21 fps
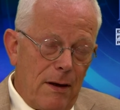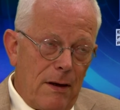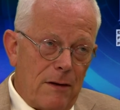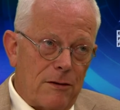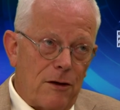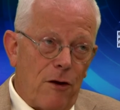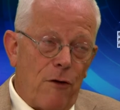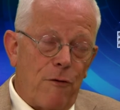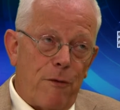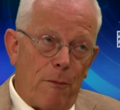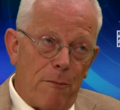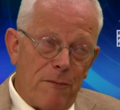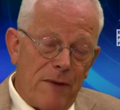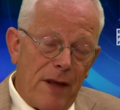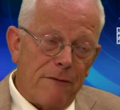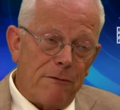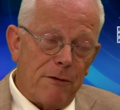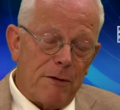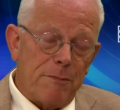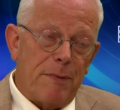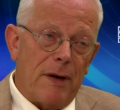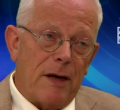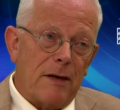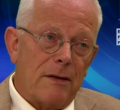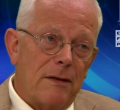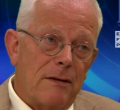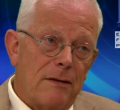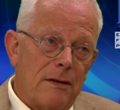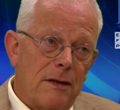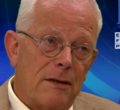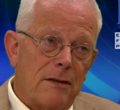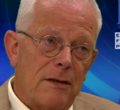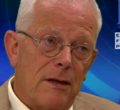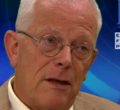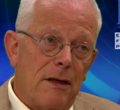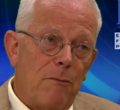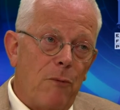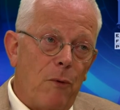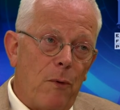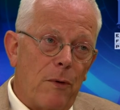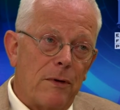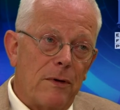So from that respect it is
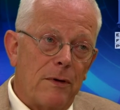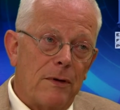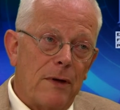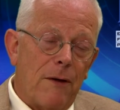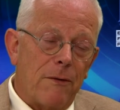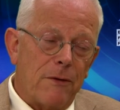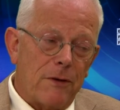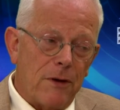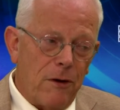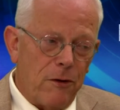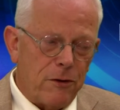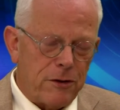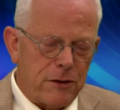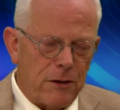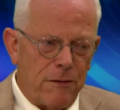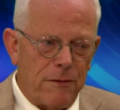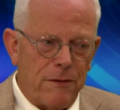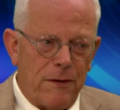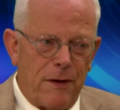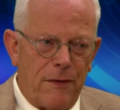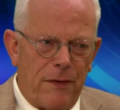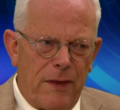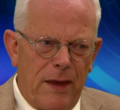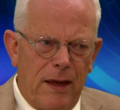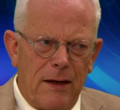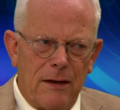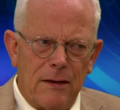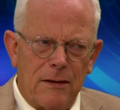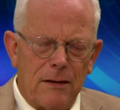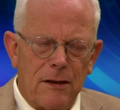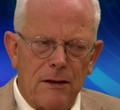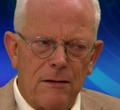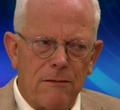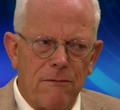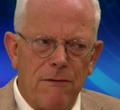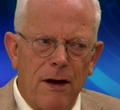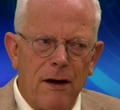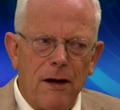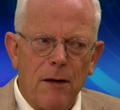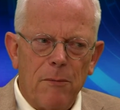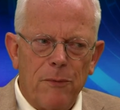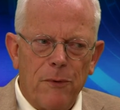important. I also think it is
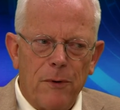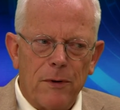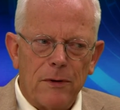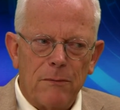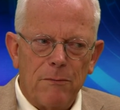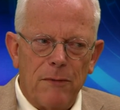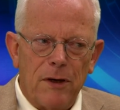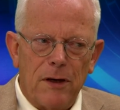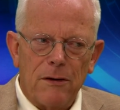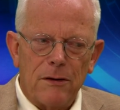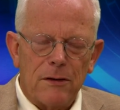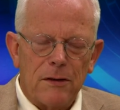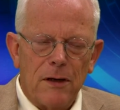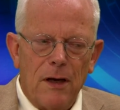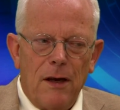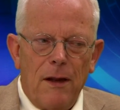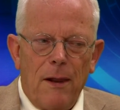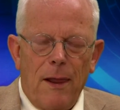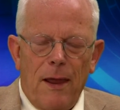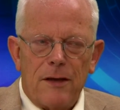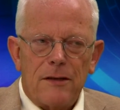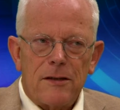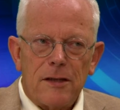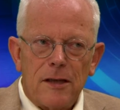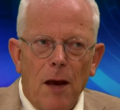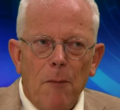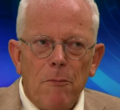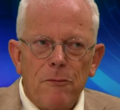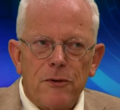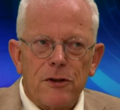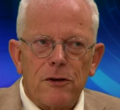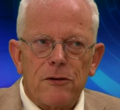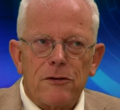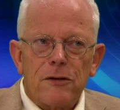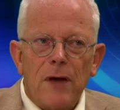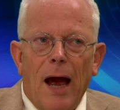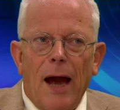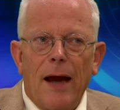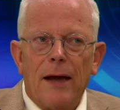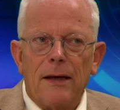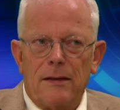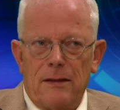very important because some
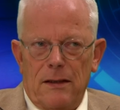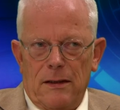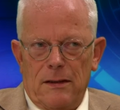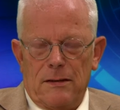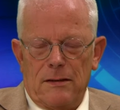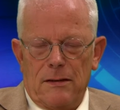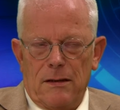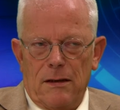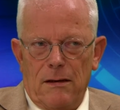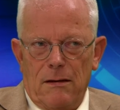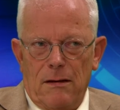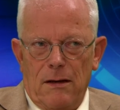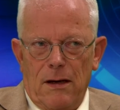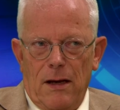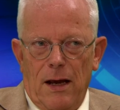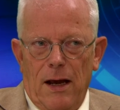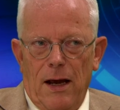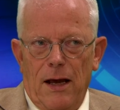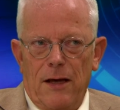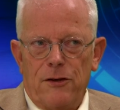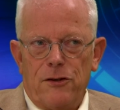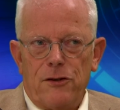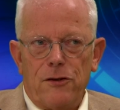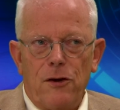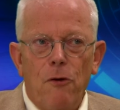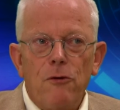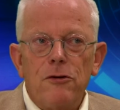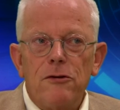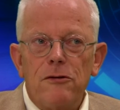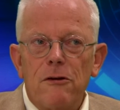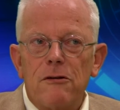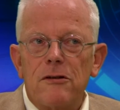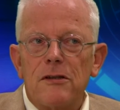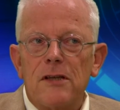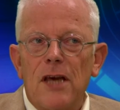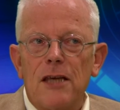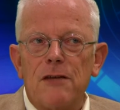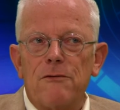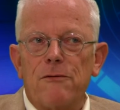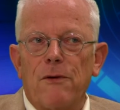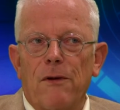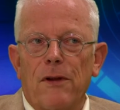societies are so
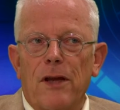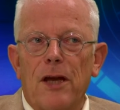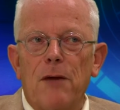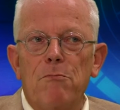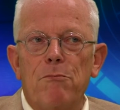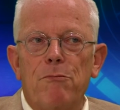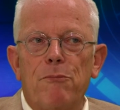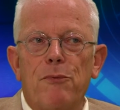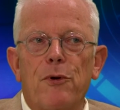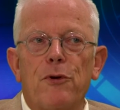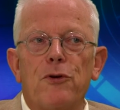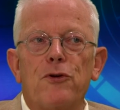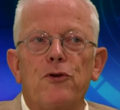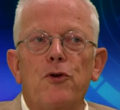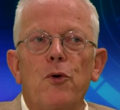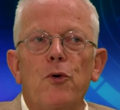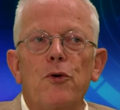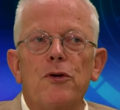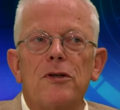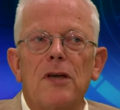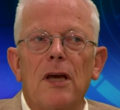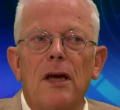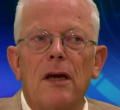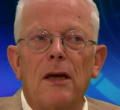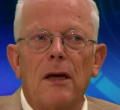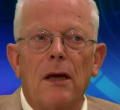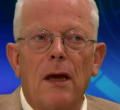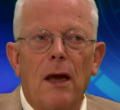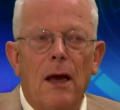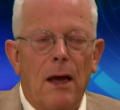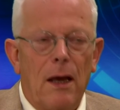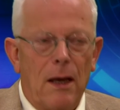successful in producing